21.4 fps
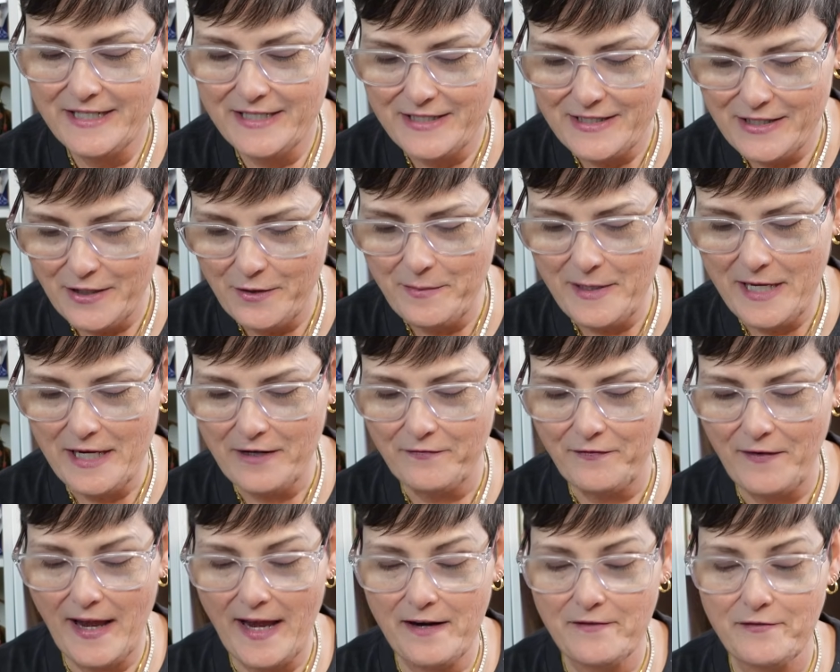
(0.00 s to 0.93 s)
Do me a
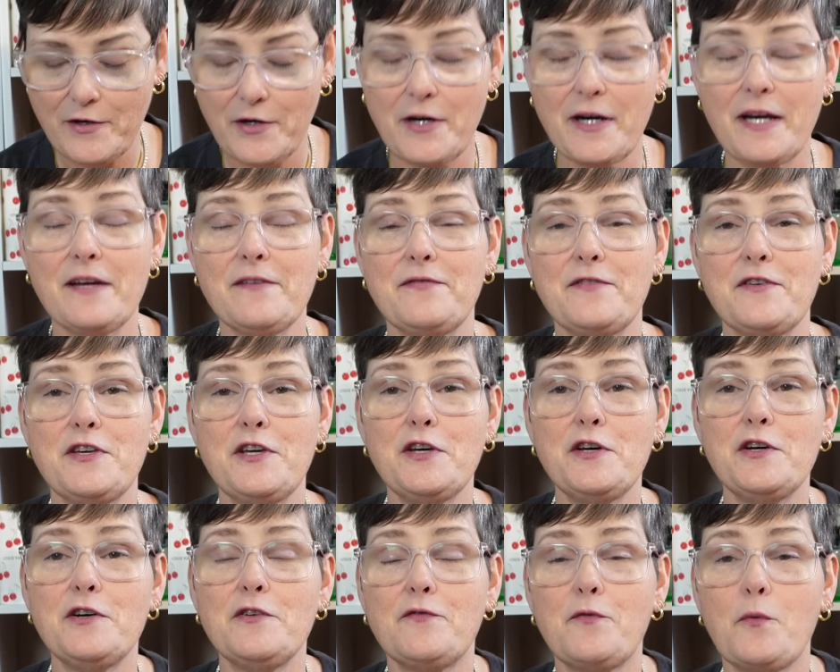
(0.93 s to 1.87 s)
favor. If
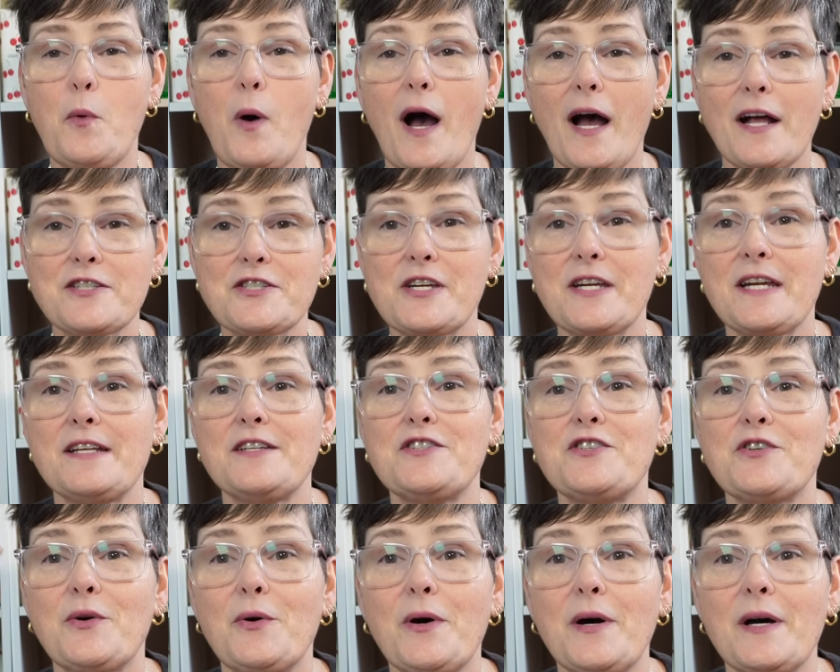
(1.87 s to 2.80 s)
you've watched and
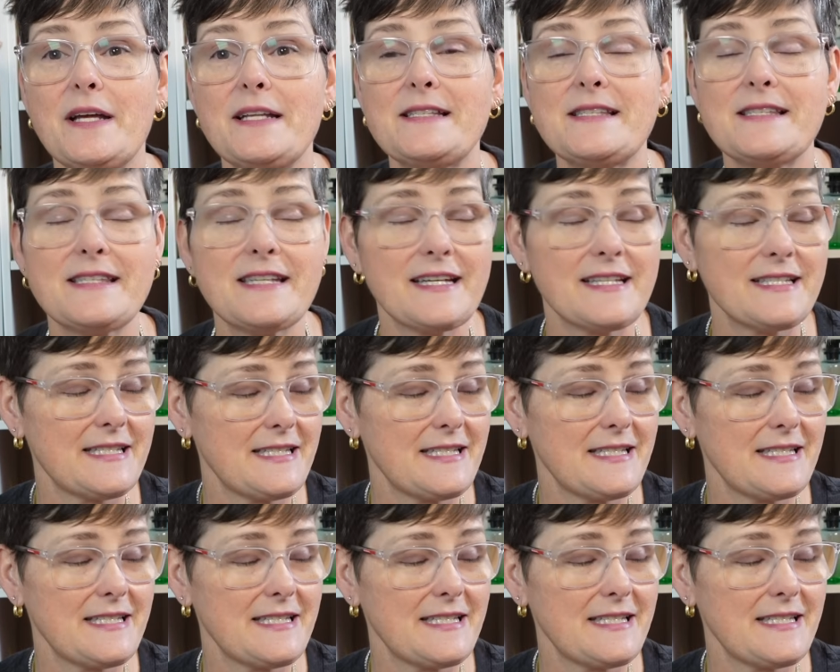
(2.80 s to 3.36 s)
enjoyed 6,